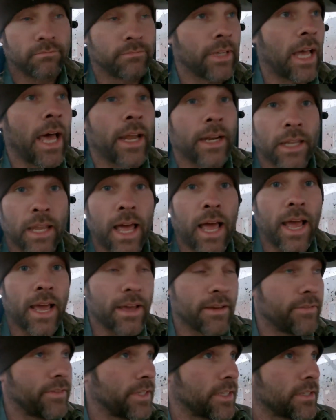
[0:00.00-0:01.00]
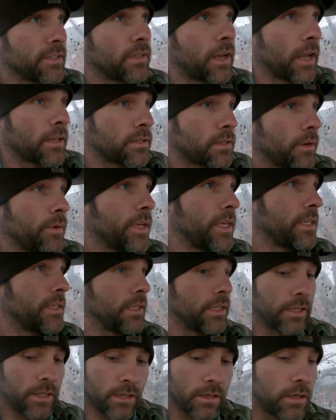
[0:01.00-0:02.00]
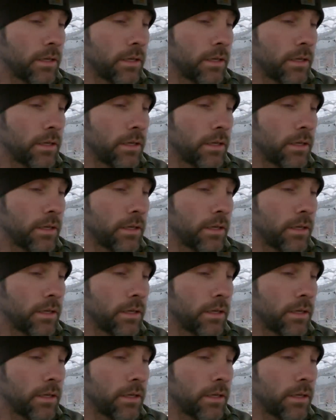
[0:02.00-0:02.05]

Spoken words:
not alive, it's not so easy.